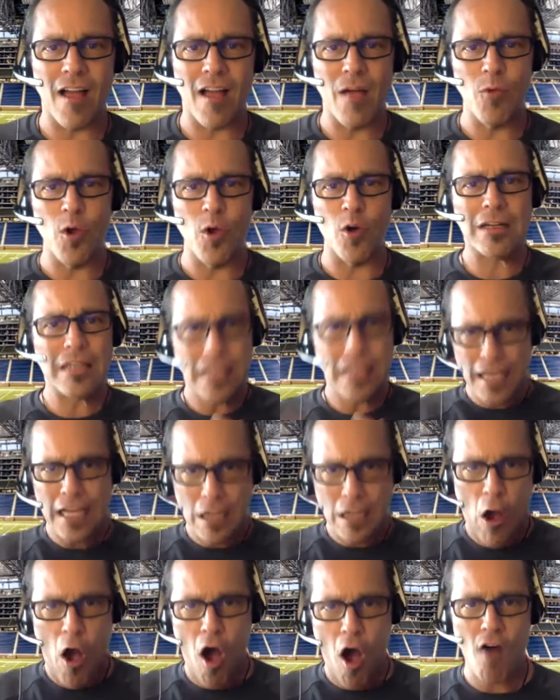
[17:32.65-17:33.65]
and we'll
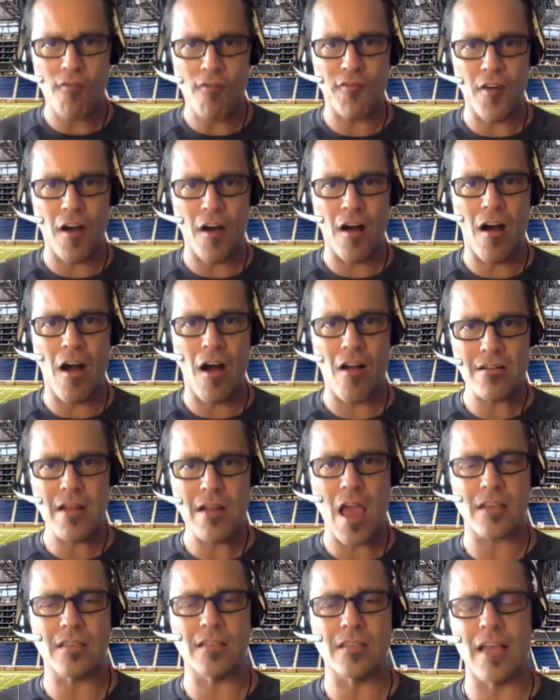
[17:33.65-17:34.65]
kick off our
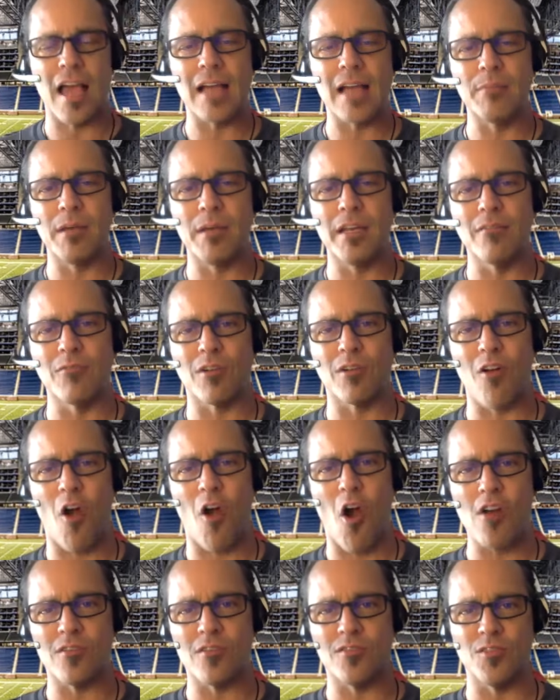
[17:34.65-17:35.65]
next segment in
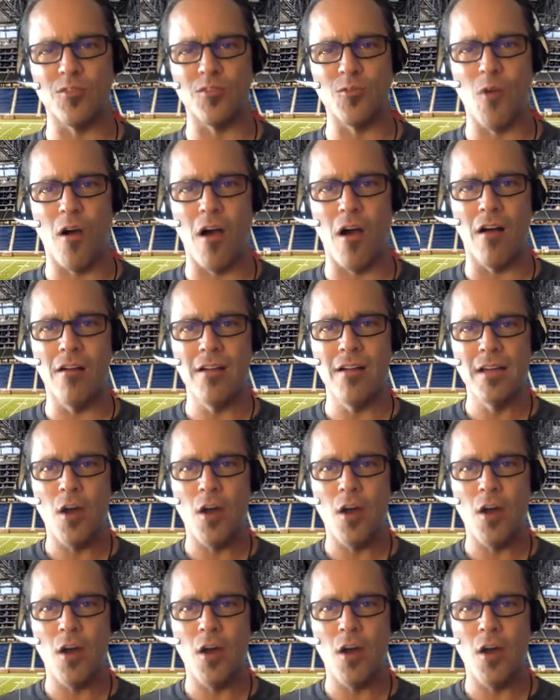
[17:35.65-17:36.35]
regard to